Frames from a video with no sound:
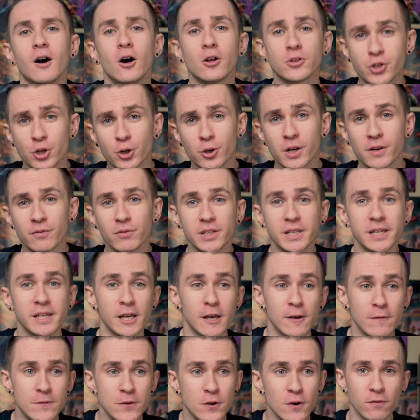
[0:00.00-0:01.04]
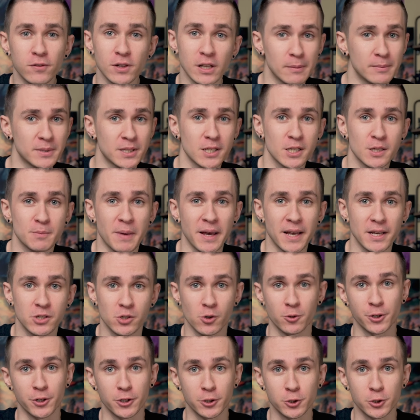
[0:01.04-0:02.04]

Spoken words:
Alternatively, if you have limited space or you're